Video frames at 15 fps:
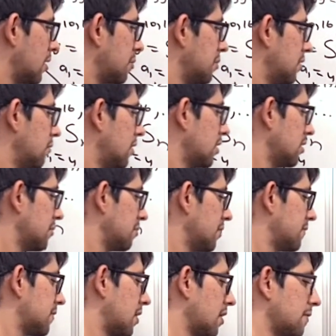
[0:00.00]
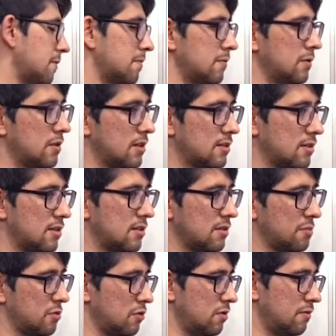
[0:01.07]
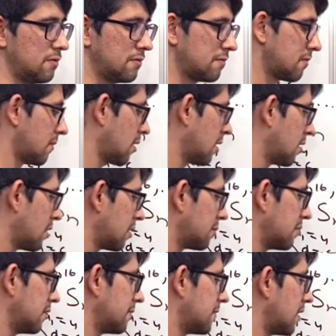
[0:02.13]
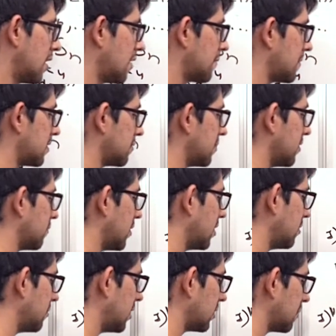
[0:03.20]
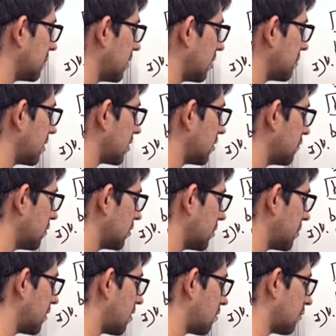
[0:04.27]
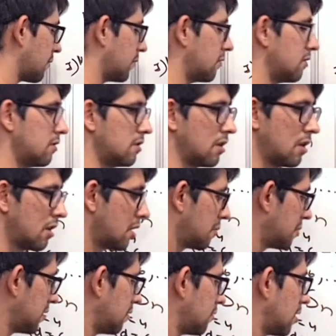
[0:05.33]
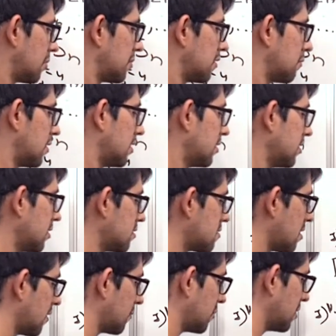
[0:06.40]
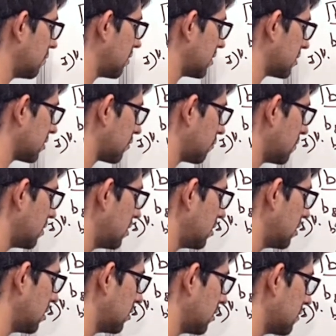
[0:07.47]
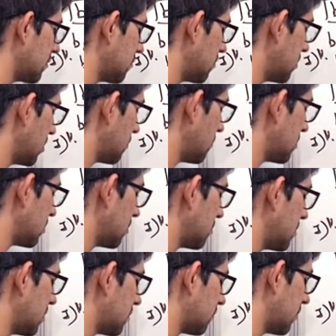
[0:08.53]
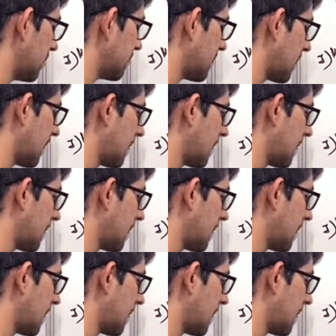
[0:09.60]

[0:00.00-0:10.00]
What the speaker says: b1, b5. You can see the proof. b5 is b1 multiplied by q on the power of 4. b1, b1. Here you have b1 squared under the root equals to b3.